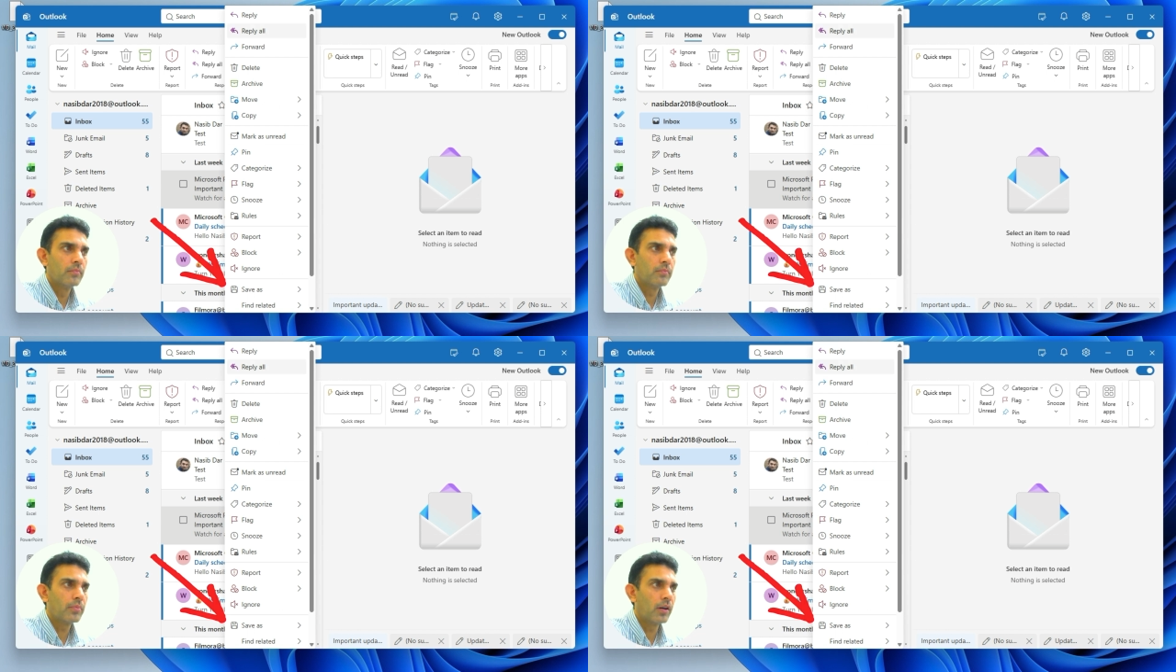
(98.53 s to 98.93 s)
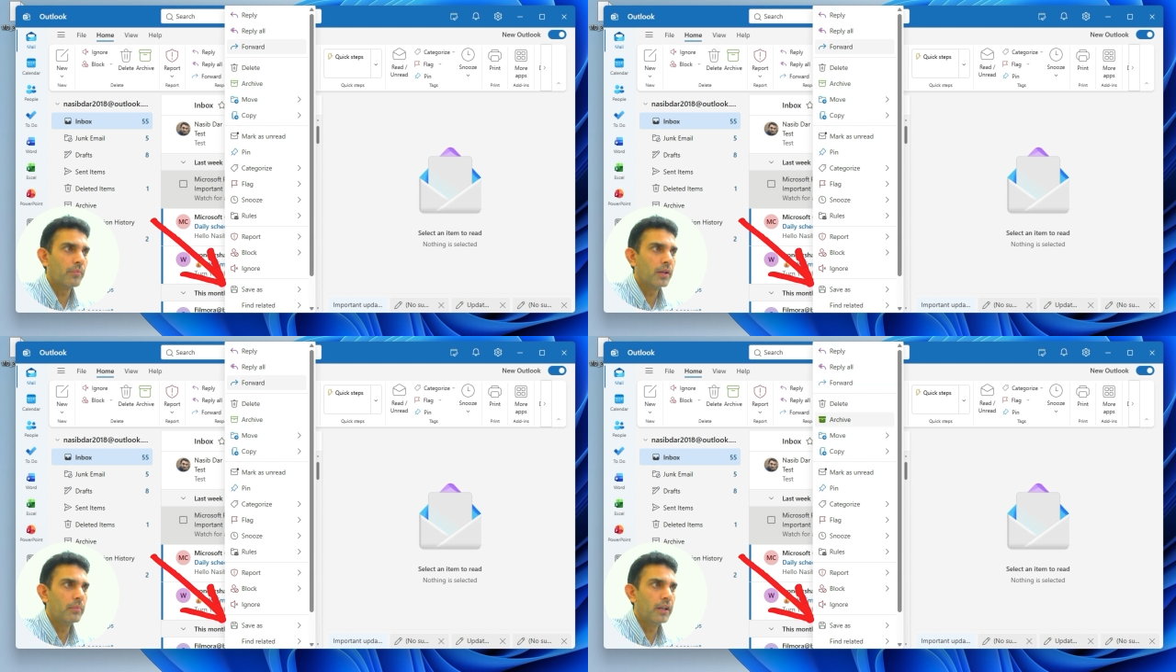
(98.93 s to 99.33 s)

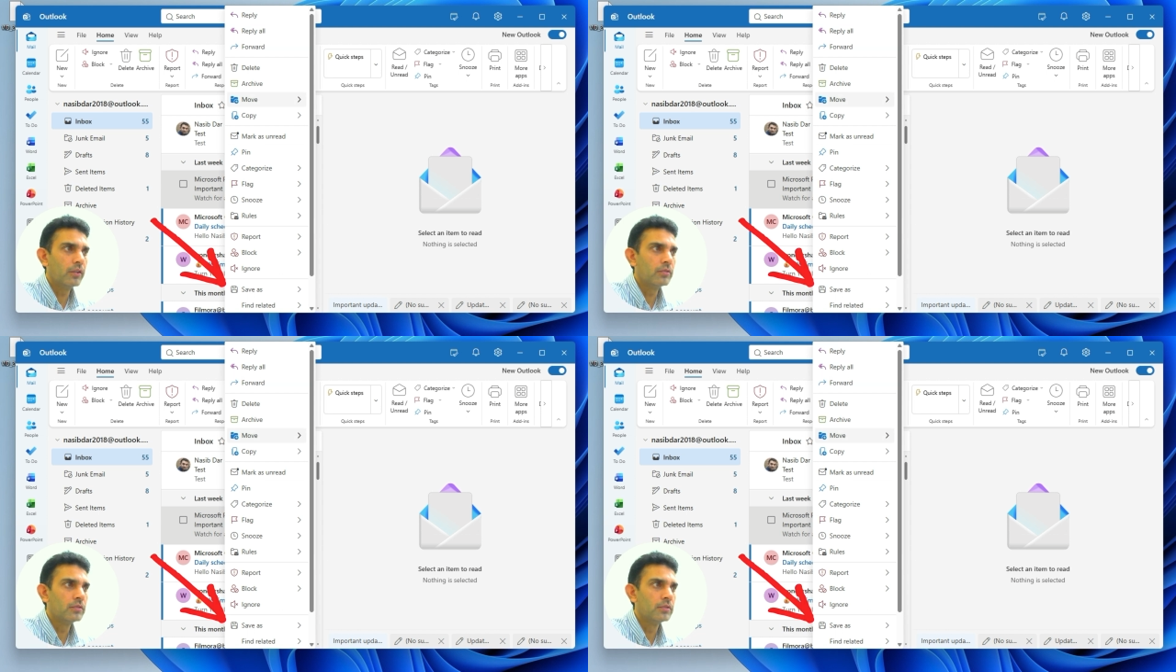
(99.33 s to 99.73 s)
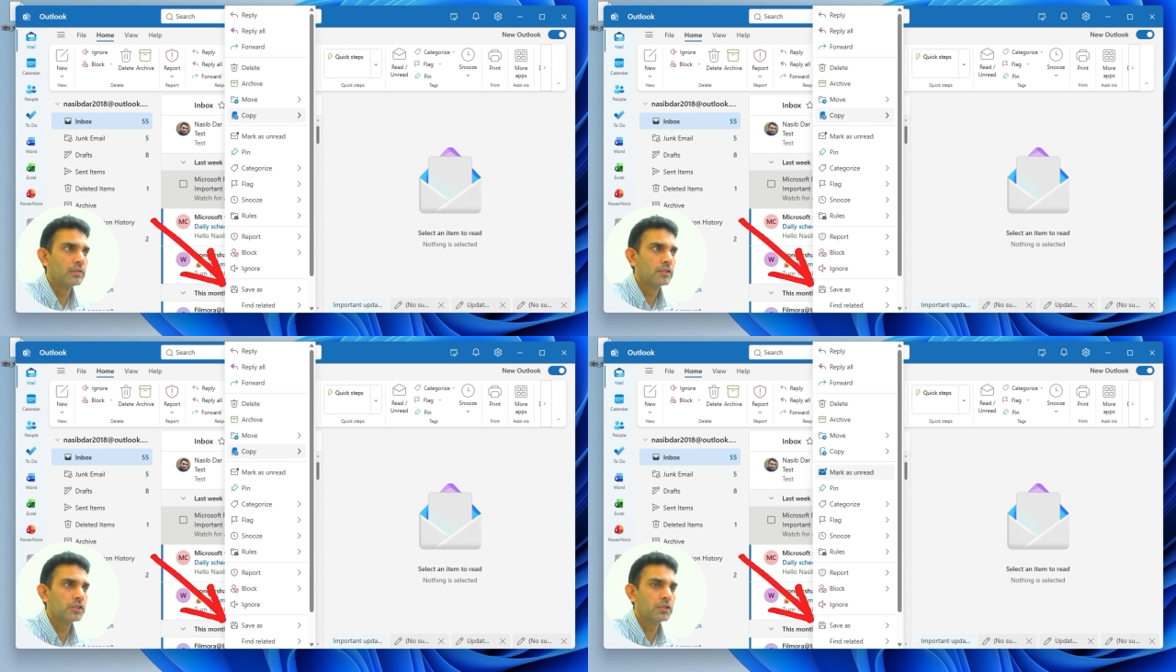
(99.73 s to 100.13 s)
From the menu,
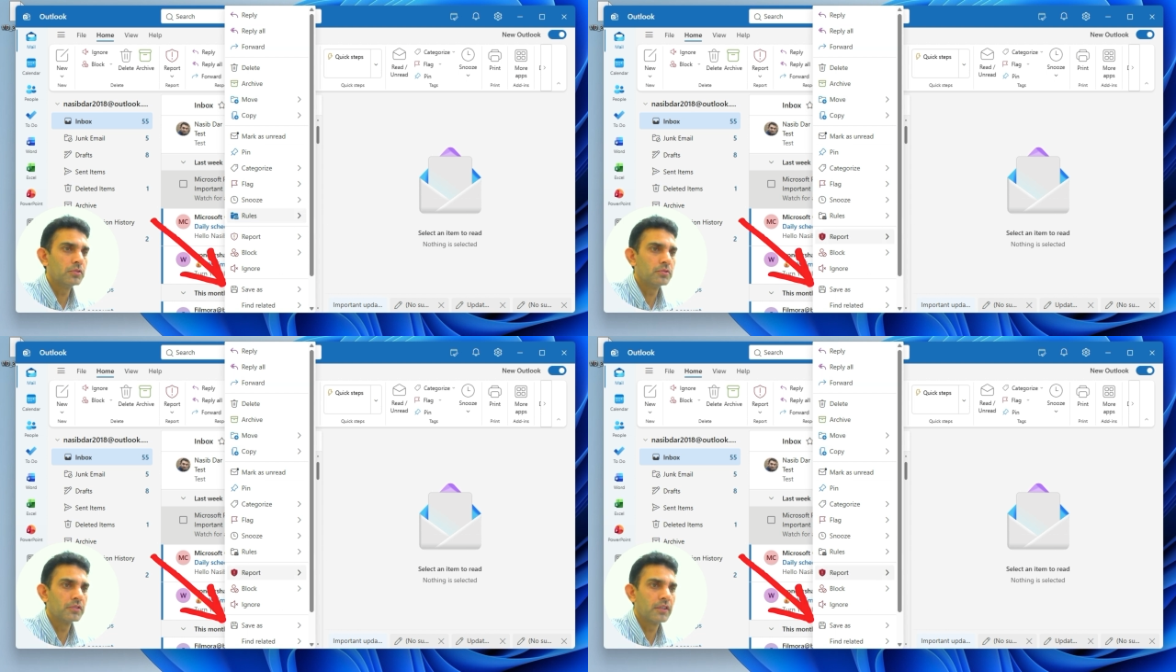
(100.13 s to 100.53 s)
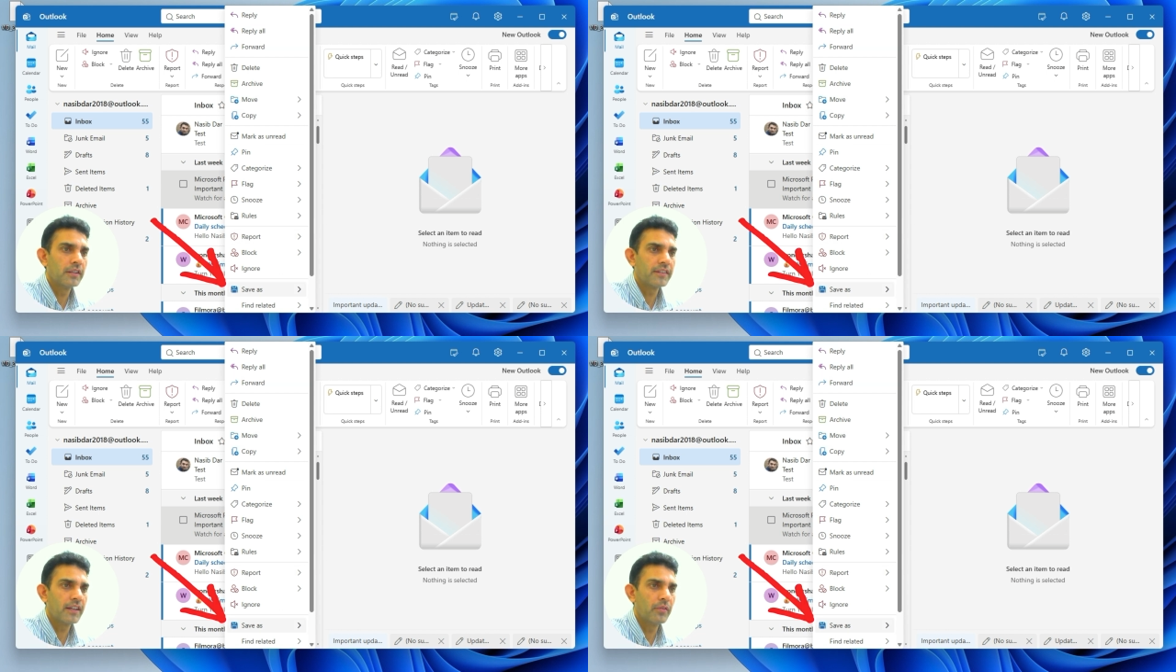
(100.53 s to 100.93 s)
choose
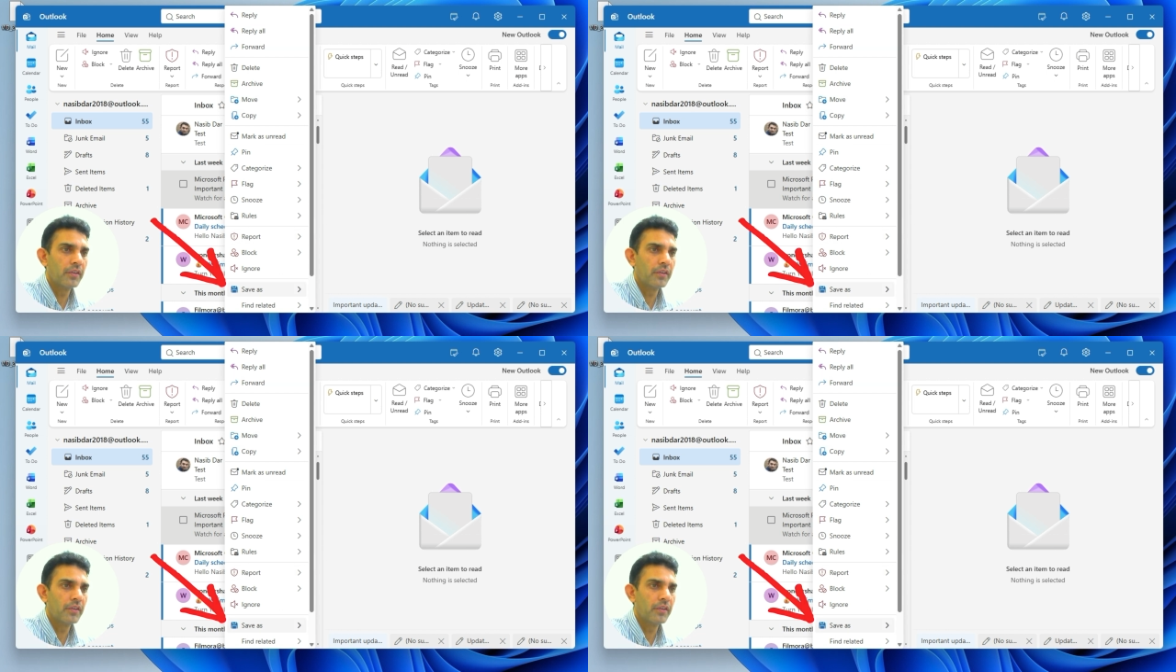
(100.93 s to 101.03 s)
Save